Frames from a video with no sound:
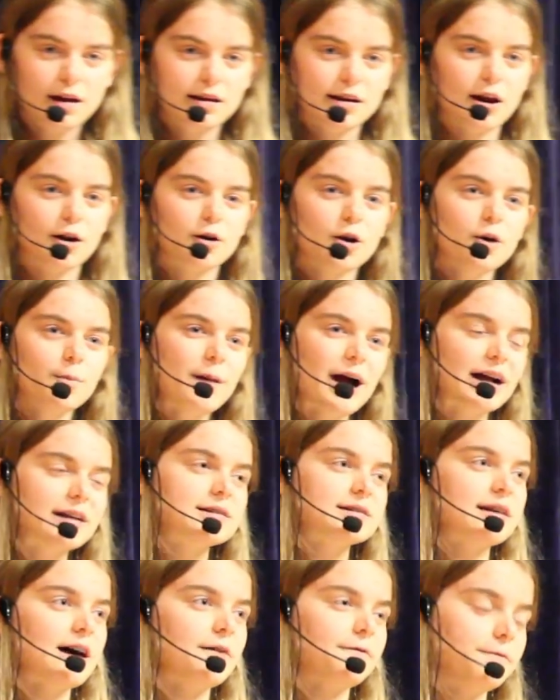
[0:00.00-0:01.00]
Now go back
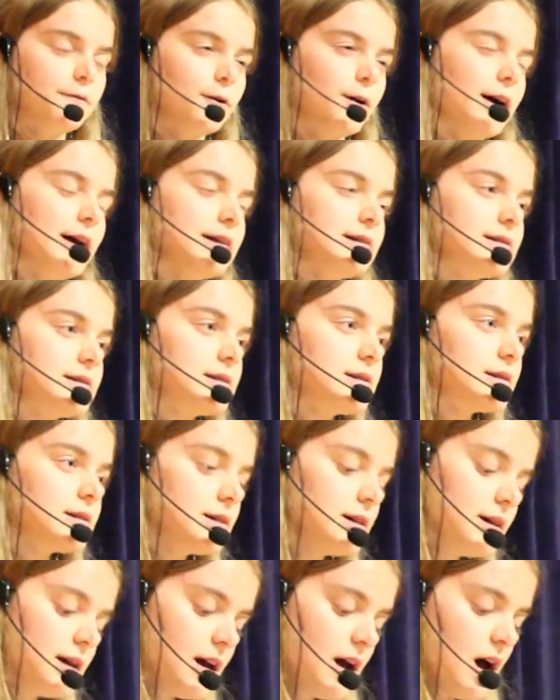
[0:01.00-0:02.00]
to that forest.
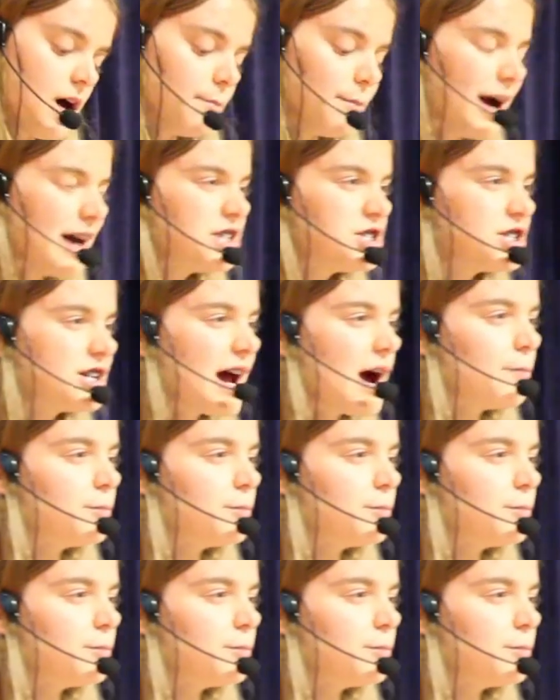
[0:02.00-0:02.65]
Imagine